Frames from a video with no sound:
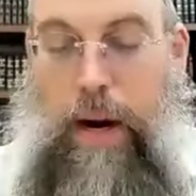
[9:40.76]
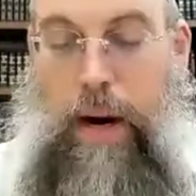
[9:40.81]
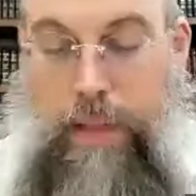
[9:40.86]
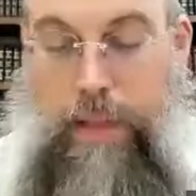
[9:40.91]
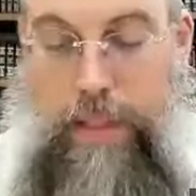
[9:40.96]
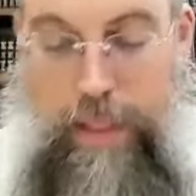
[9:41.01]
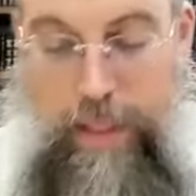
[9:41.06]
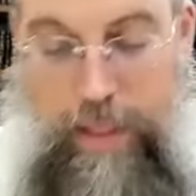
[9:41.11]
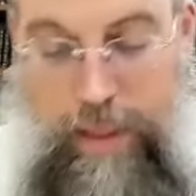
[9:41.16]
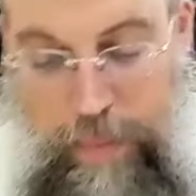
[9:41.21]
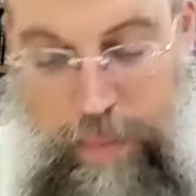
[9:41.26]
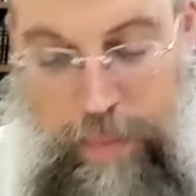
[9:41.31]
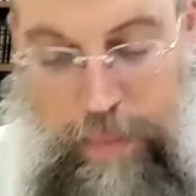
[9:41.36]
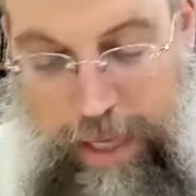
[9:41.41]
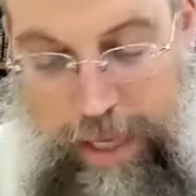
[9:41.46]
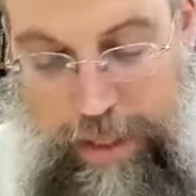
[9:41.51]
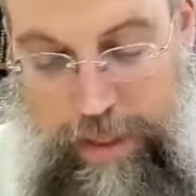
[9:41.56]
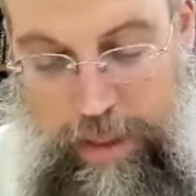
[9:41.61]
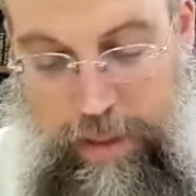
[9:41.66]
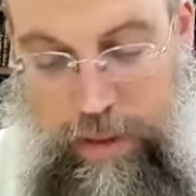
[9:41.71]
Since the
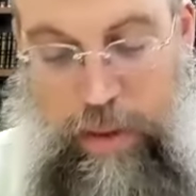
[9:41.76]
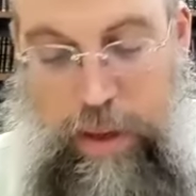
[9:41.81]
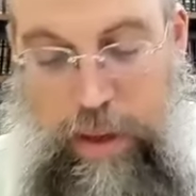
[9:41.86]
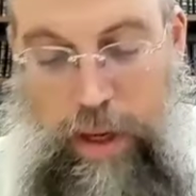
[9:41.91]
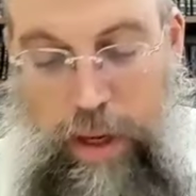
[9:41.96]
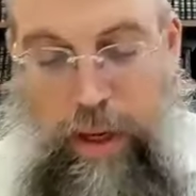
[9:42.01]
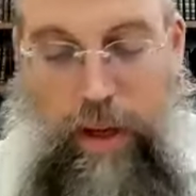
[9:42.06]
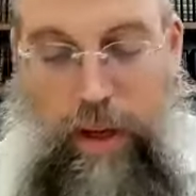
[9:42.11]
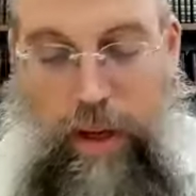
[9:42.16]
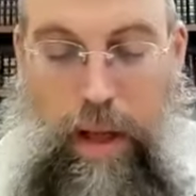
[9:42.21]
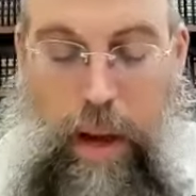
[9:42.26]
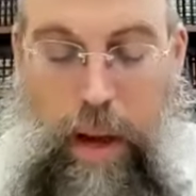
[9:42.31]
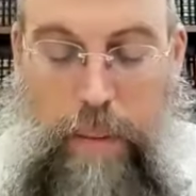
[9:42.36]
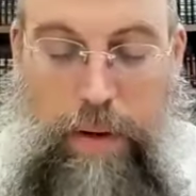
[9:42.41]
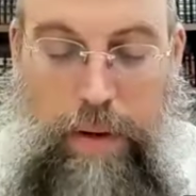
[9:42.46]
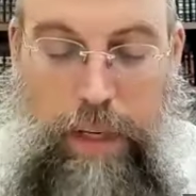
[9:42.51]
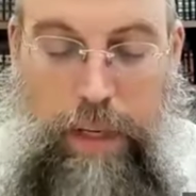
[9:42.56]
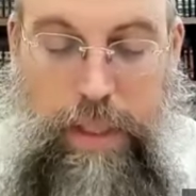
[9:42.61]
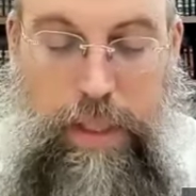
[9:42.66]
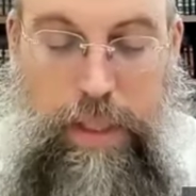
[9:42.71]
master taught
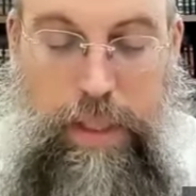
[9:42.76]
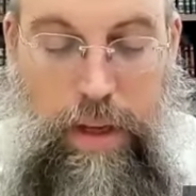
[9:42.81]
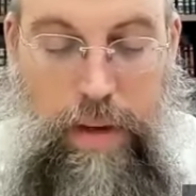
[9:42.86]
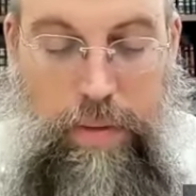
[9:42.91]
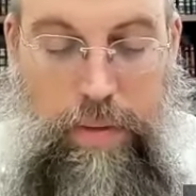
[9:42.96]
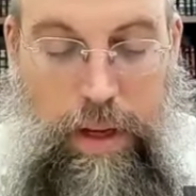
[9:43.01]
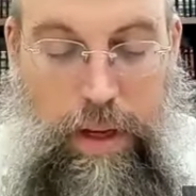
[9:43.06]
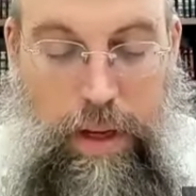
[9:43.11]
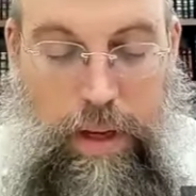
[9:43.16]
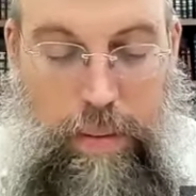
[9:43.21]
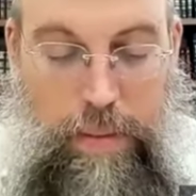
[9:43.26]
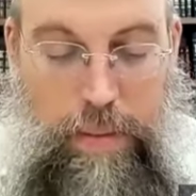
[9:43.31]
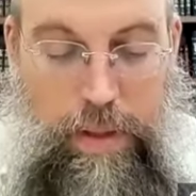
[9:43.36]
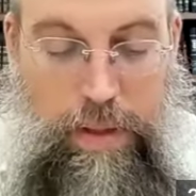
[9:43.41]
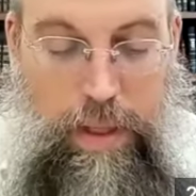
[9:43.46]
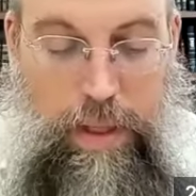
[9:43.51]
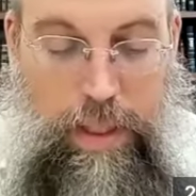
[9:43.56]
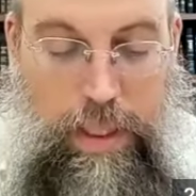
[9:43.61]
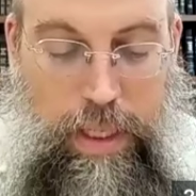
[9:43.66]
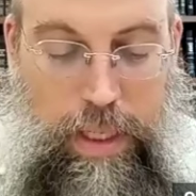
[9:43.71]

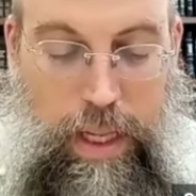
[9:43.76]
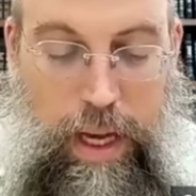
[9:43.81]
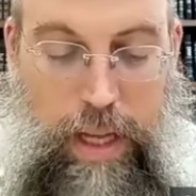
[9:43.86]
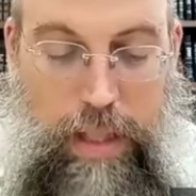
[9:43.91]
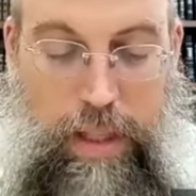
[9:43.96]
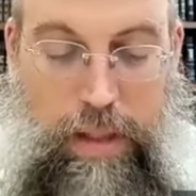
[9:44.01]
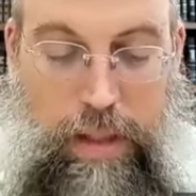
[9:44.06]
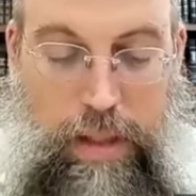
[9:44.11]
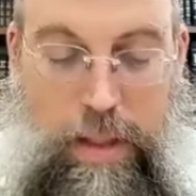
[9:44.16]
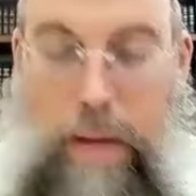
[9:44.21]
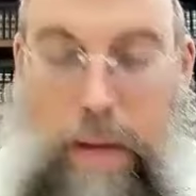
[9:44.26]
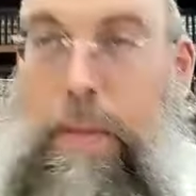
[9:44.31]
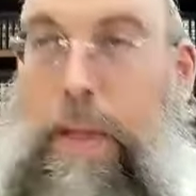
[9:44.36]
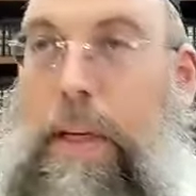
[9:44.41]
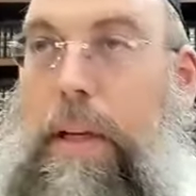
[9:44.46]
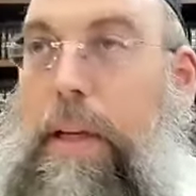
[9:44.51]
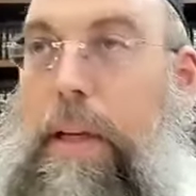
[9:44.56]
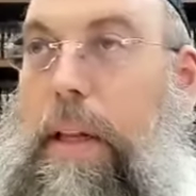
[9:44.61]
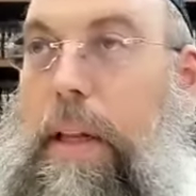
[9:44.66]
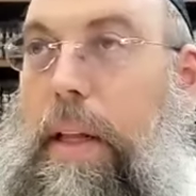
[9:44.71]

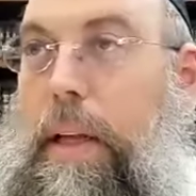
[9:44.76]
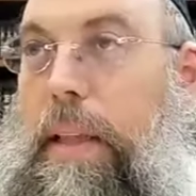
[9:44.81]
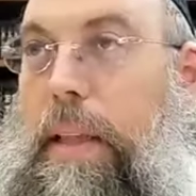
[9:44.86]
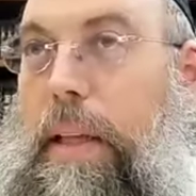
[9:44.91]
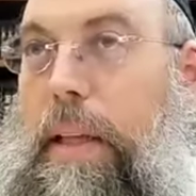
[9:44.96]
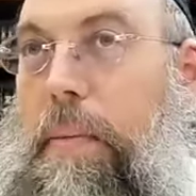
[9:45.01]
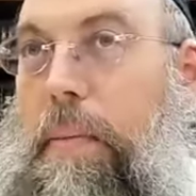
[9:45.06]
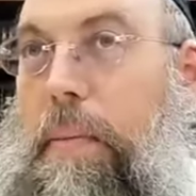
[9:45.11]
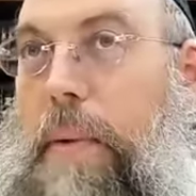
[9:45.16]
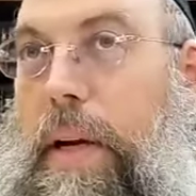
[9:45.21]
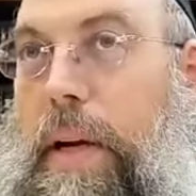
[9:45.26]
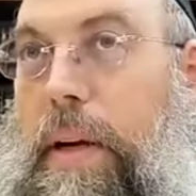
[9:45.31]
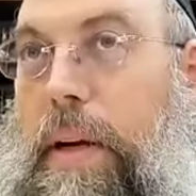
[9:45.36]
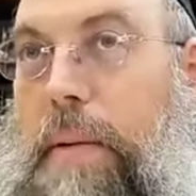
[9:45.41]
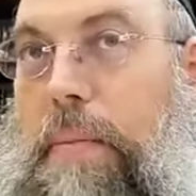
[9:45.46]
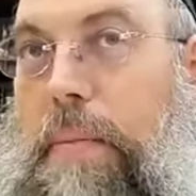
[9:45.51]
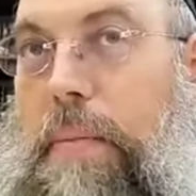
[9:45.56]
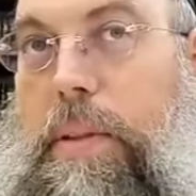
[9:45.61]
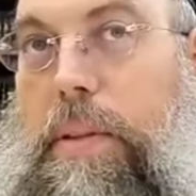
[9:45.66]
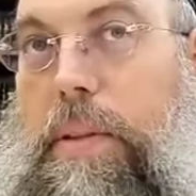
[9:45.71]
that when it
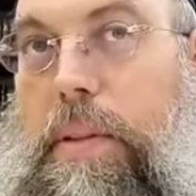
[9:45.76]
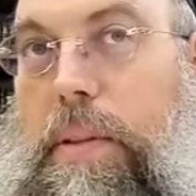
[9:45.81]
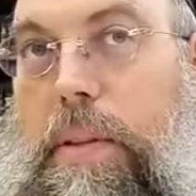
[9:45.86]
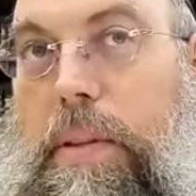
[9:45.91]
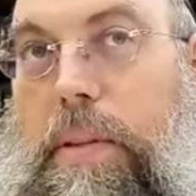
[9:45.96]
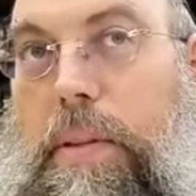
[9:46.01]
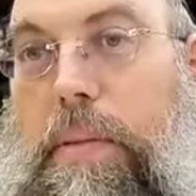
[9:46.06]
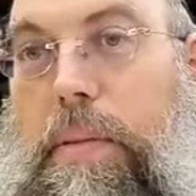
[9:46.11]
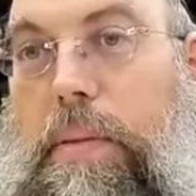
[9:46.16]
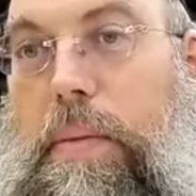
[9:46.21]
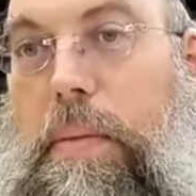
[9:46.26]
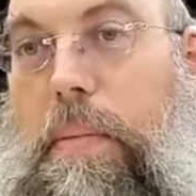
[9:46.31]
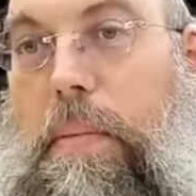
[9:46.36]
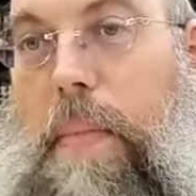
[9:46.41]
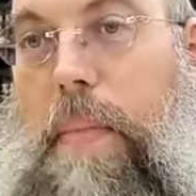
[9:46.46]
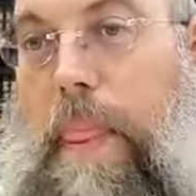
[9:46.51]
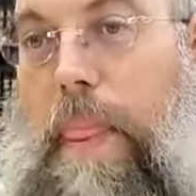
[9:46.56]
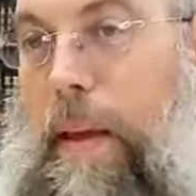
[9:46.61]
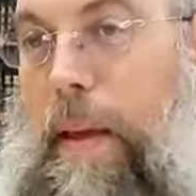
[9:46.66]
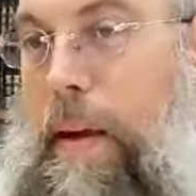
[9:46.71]
comes to
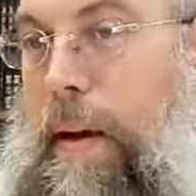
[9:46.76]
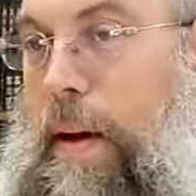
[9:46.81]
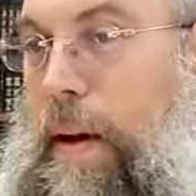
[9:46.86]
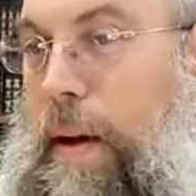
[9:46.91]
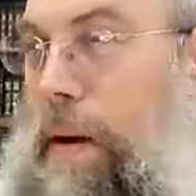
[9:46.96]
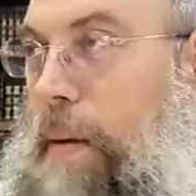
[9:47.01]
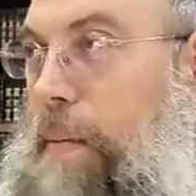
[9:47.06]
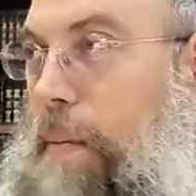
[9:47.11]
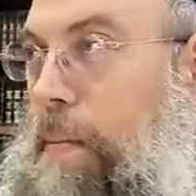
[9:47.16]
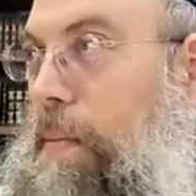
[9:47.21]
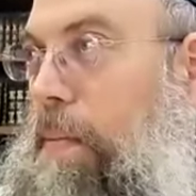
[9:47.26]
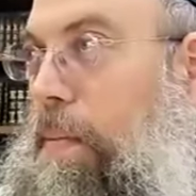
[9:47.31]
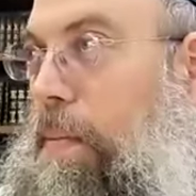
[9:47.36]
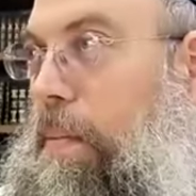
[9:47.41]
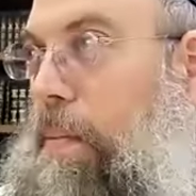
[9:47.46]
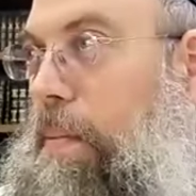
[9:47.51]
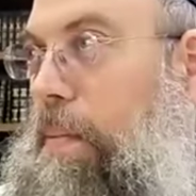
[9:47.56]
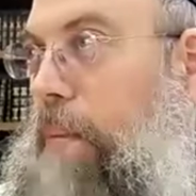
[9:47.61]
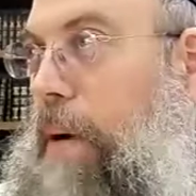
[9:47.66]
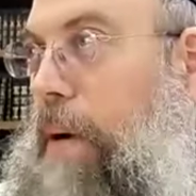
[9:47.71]

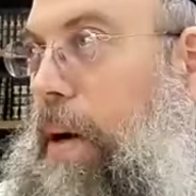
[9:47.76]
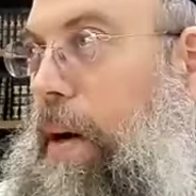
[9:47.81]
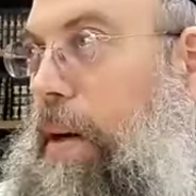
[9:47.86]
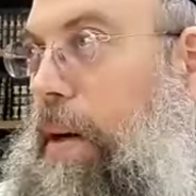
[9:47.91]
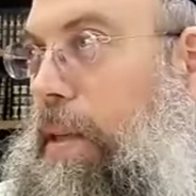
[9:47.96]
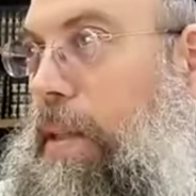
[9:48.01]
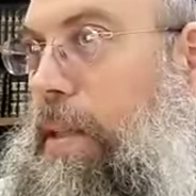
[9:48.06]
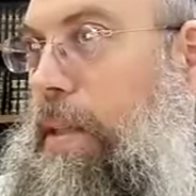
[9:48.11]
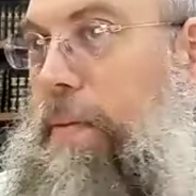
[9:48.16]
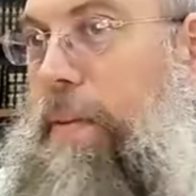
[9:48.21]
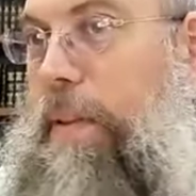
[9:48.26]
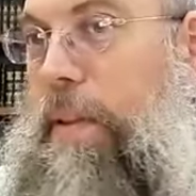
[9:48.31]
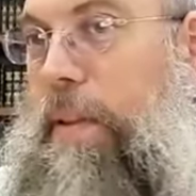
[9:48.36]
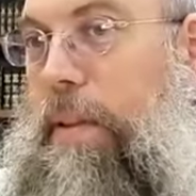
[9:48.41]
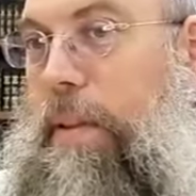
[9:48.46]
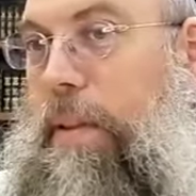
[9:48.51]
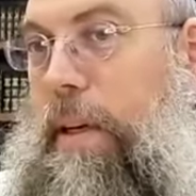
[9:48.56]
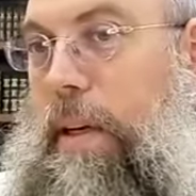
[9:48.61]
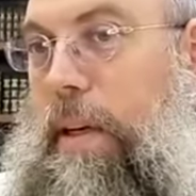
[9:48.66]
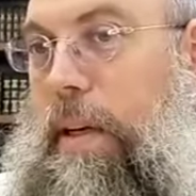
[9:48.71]
um, uh,
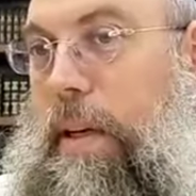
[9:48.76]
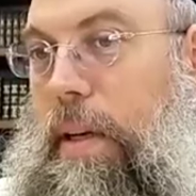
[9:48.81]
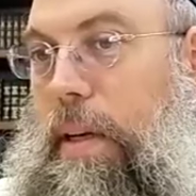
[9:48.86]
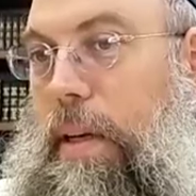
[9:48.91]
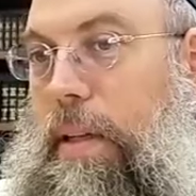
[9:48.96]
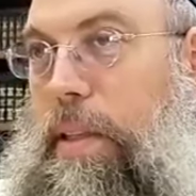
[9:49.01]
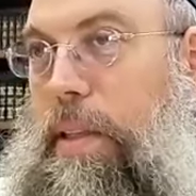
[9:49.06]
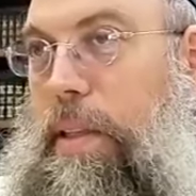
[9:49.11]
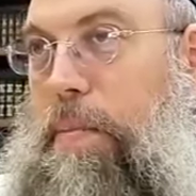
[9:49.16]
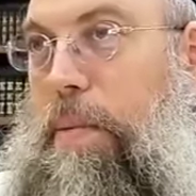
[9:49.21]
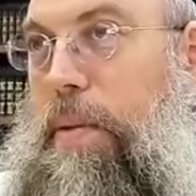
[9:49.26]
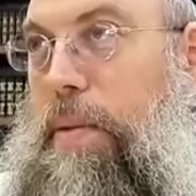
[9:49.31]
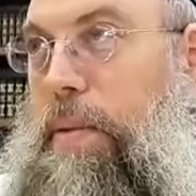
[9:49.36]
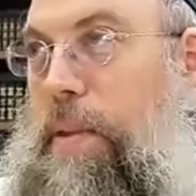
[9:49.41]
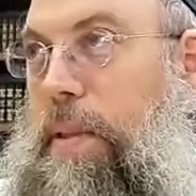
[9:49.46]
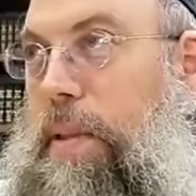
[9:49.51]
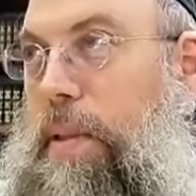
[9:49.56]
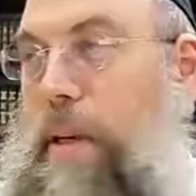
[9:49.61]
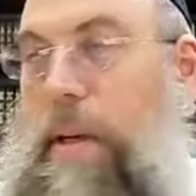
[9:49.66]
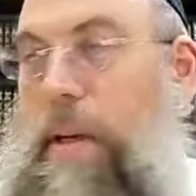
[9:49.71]
civil uh,
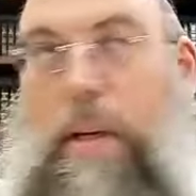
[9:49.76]
disputes.